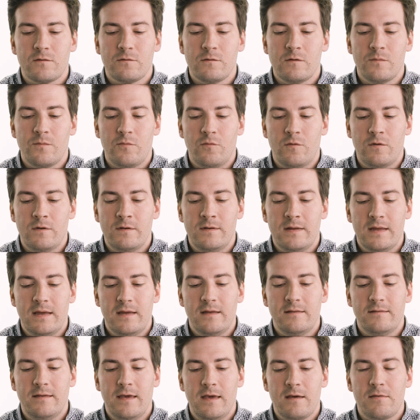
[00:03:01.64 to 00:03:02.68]
group would
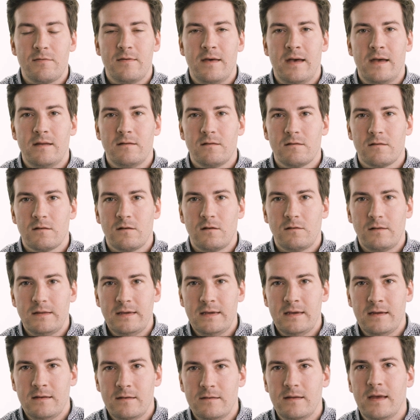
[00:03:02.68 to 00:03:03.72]
take that
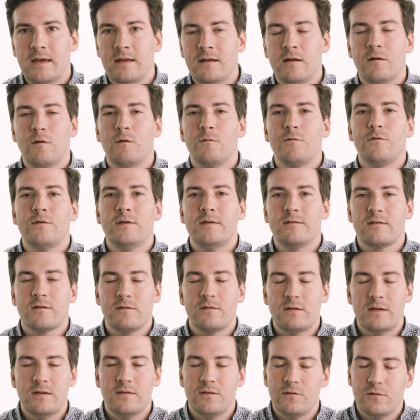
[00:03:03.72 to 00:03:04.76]
clean data, hopefully it's
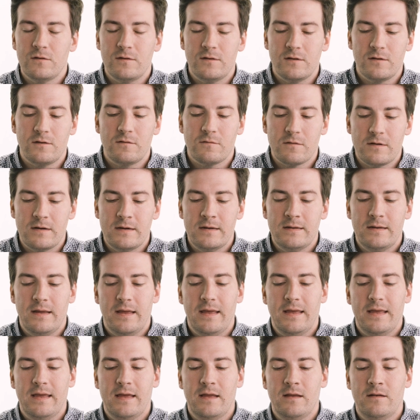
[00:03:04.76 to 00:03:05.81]
clean to a degree,
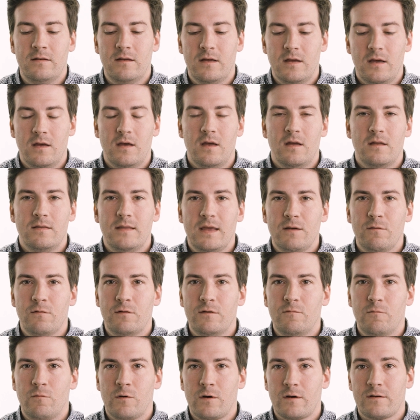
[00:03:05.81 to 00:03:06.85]
and they
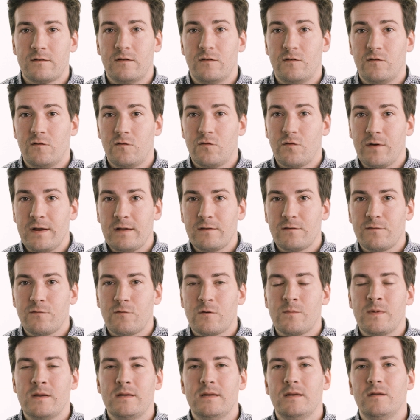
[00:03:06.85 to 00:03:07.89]
would work to
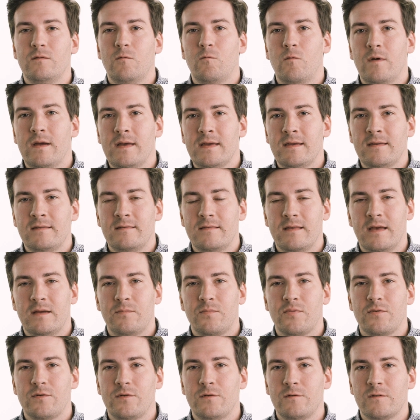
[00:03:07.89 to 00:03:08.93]
transform it in ways
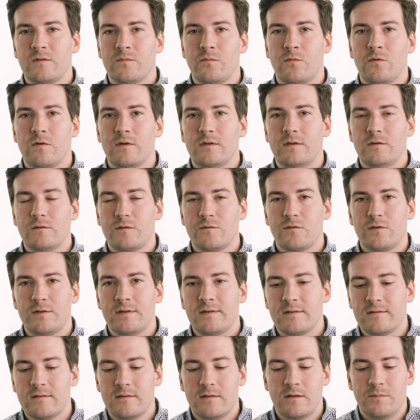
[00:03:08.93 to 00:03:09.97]
that produce more
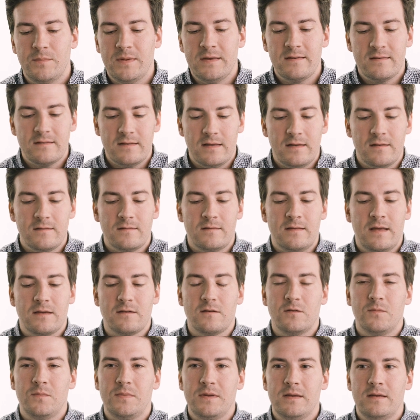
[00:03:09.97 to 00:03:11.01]
usefulness to the business. That
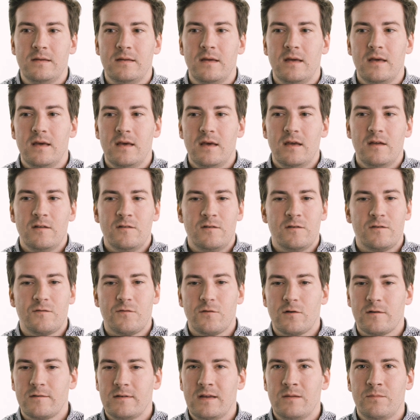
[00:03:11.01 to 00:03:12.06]
could be, just
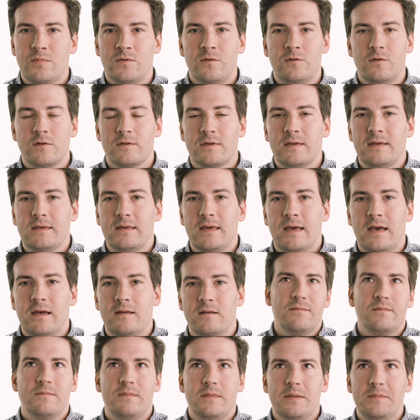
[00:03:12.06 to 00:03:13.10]
for example, looking
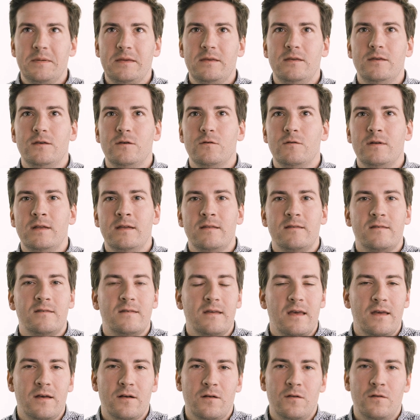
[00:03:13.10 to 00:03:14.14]
at maybe unit
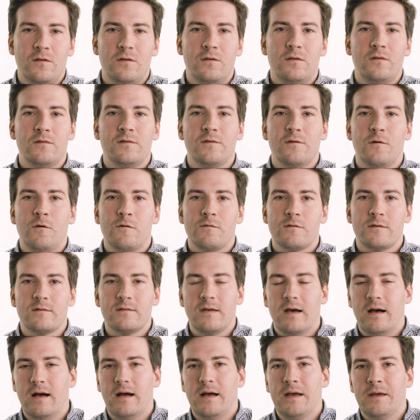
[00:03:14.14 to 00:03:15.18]
sales over
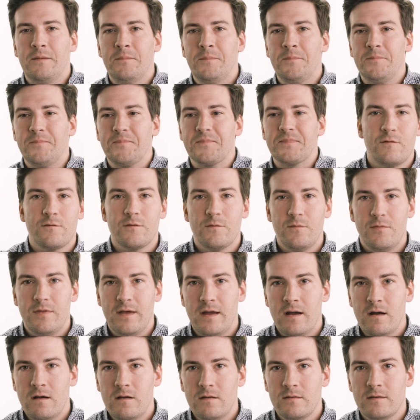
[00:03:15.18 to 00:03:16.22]
time. From
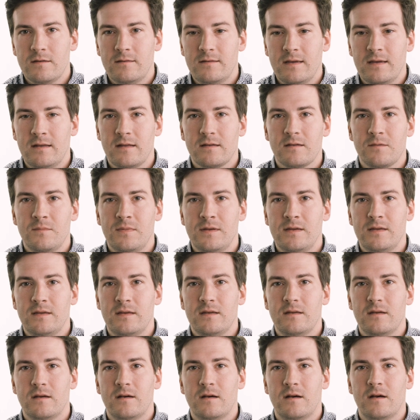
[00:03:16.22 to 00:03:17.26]
there, the data can
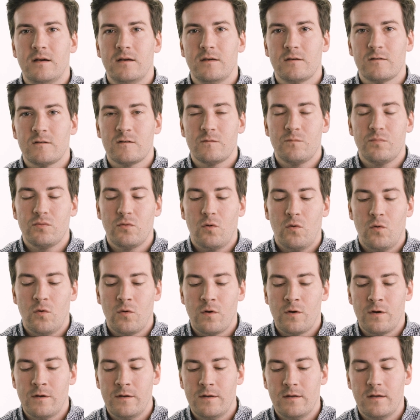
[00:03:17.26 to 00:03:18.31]
be
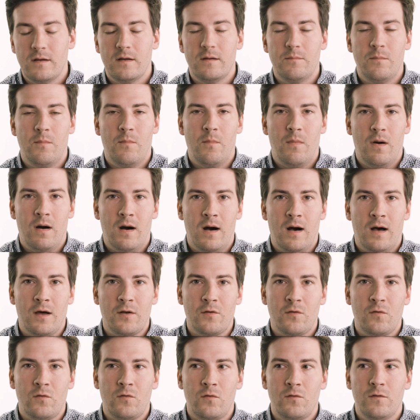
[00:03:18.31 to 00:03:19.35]
explored,
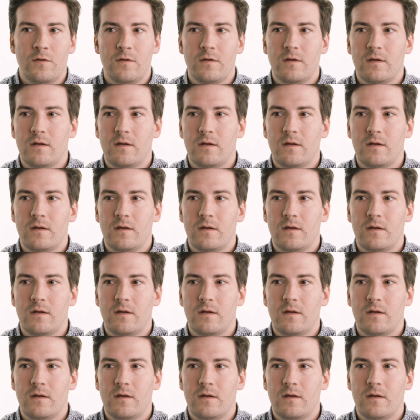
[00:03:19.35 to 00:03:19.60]
modeled,